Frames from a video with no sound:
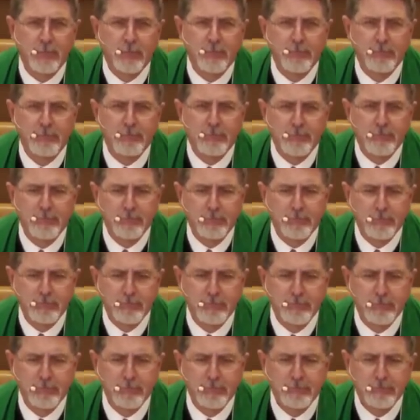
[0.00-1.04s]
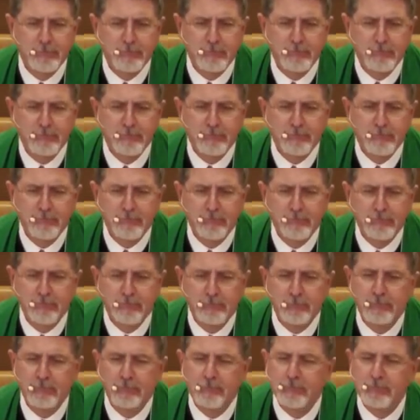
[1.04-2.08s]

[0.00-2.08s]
(silence)